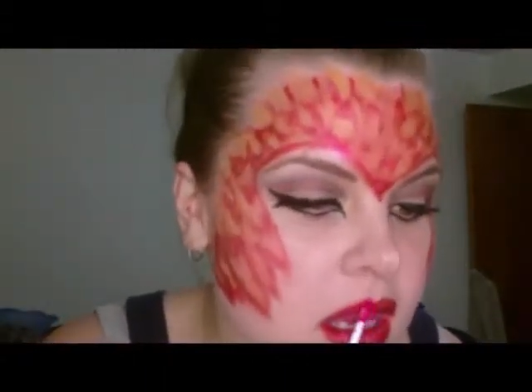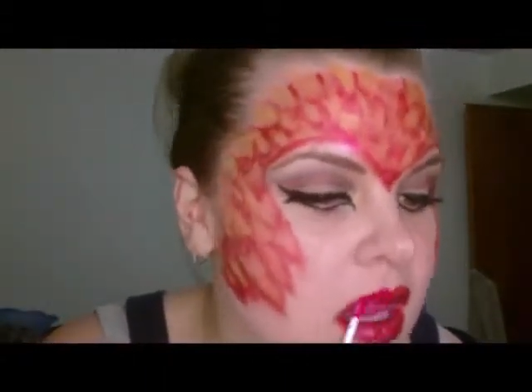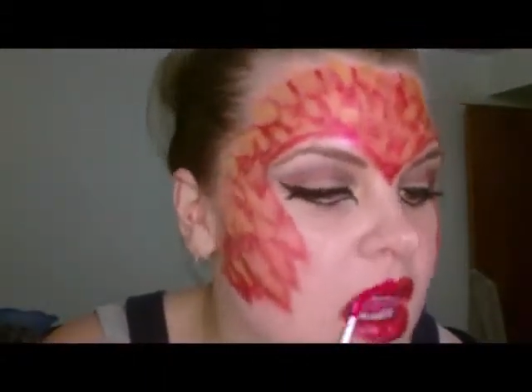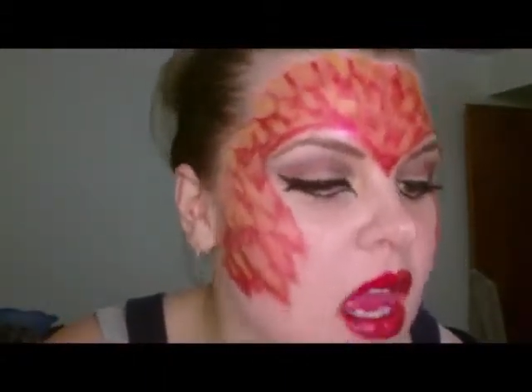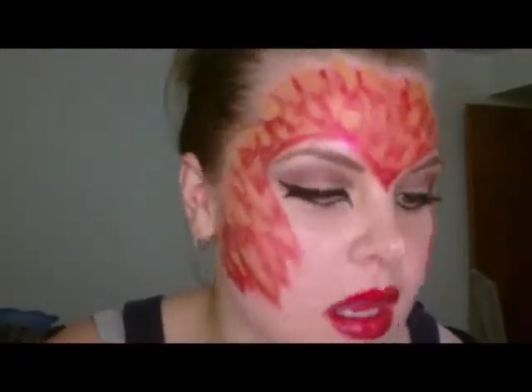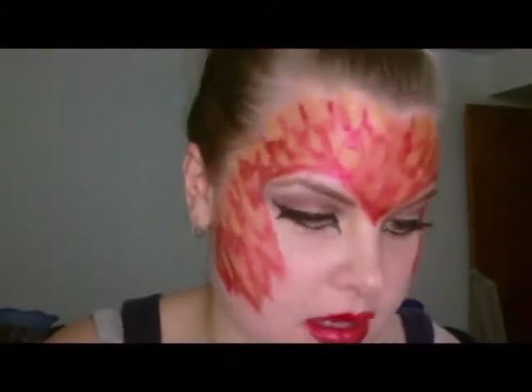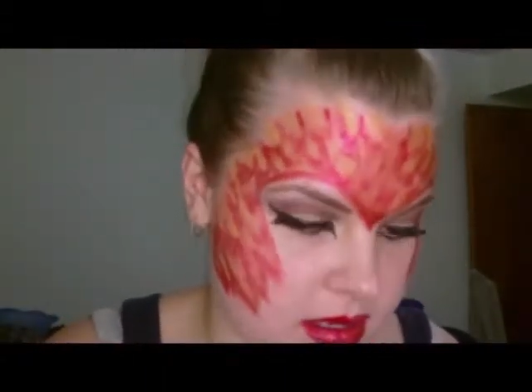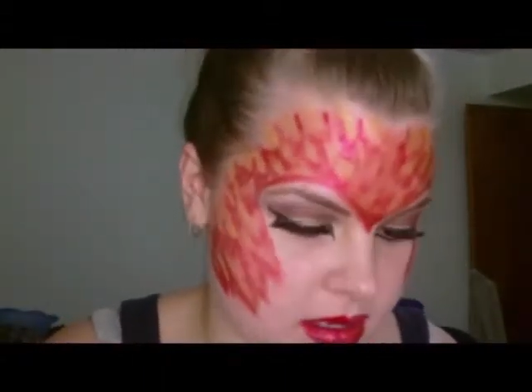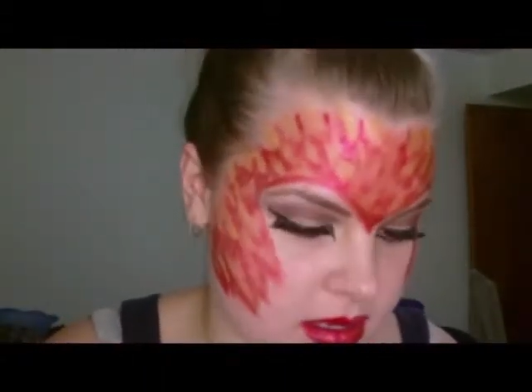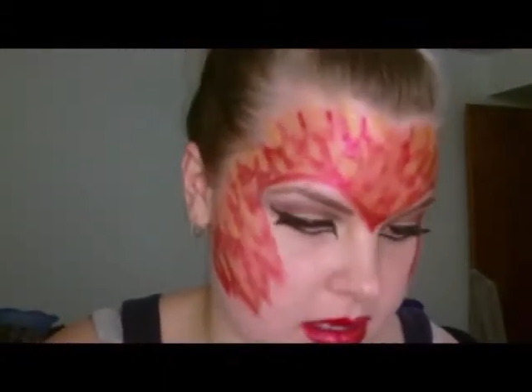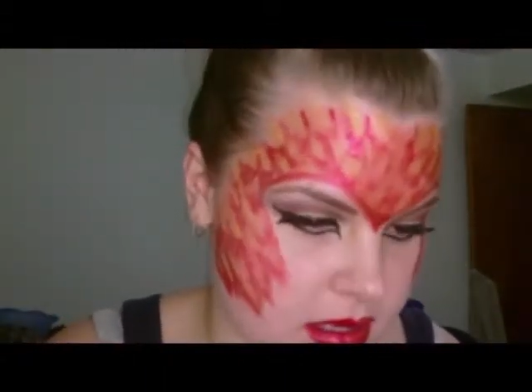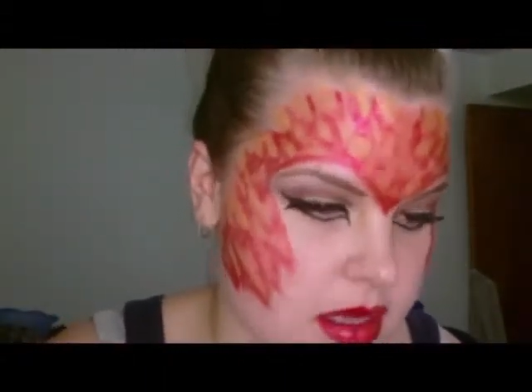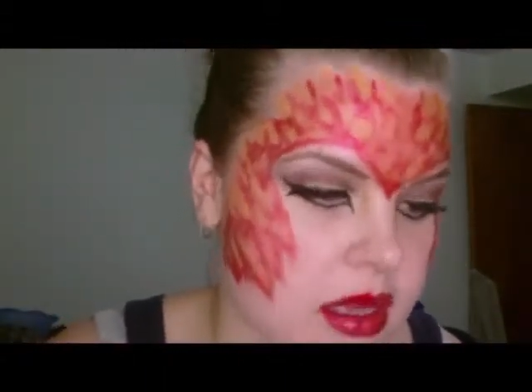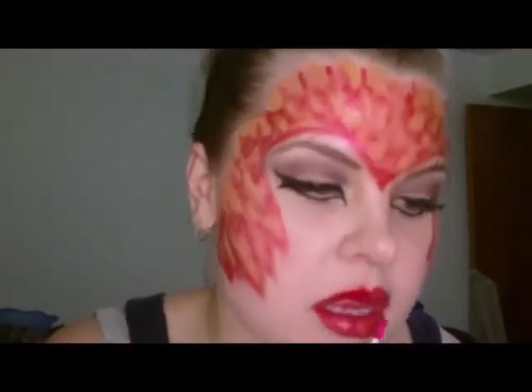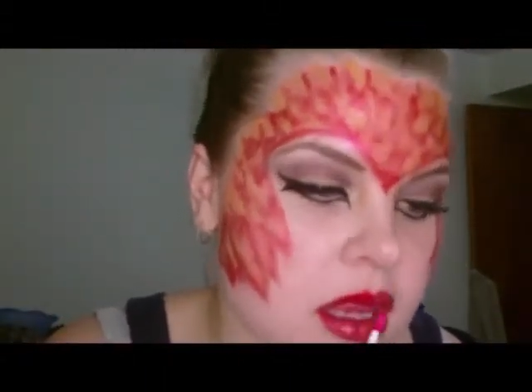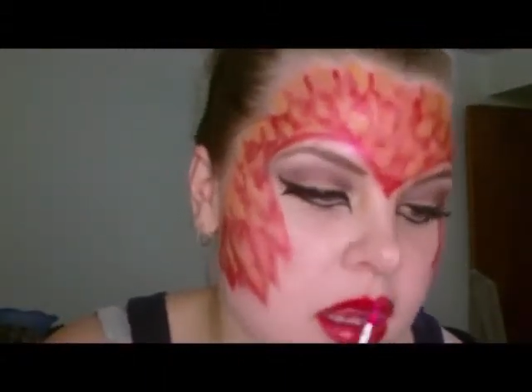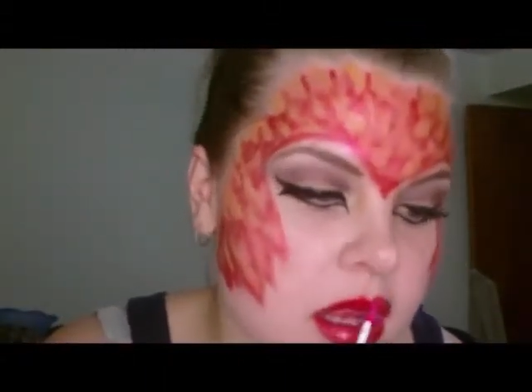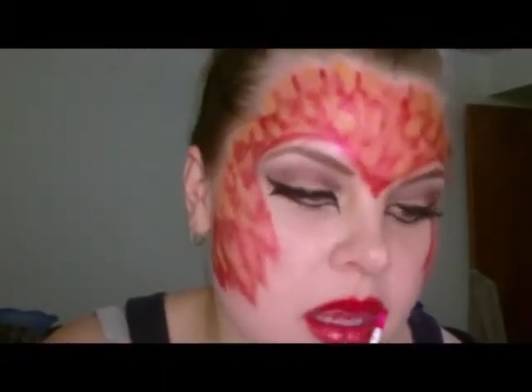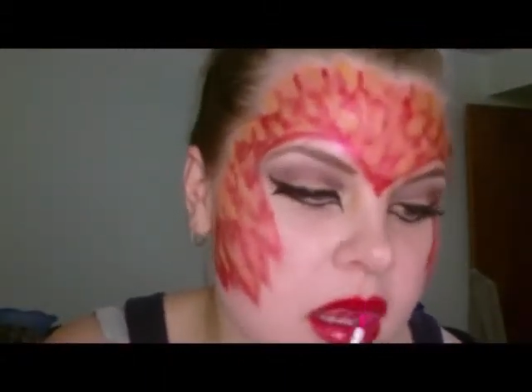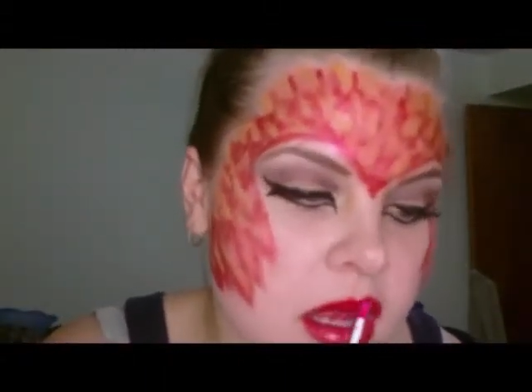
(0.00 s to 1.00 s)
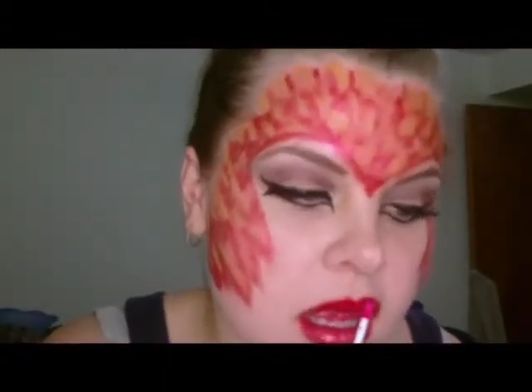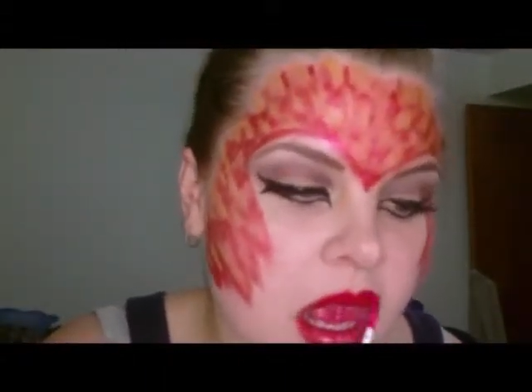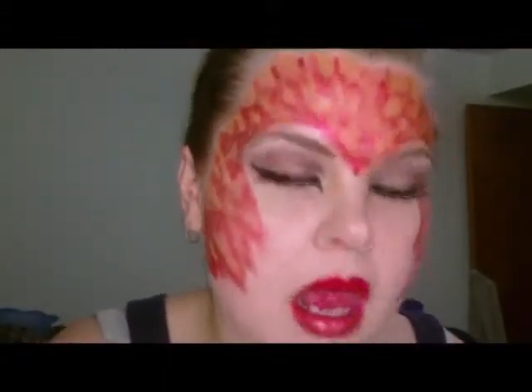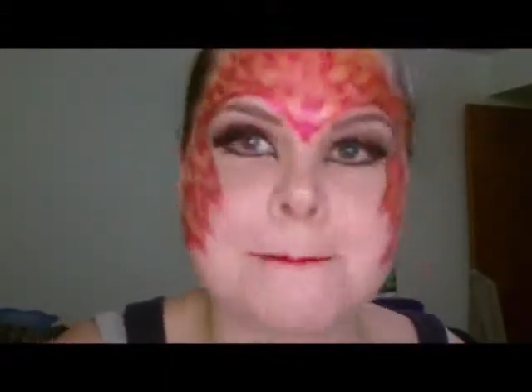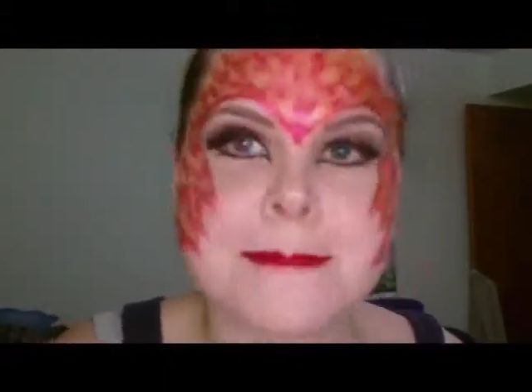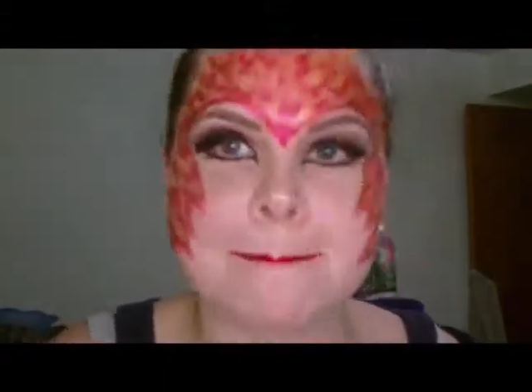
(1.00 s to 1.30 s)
in Red Riot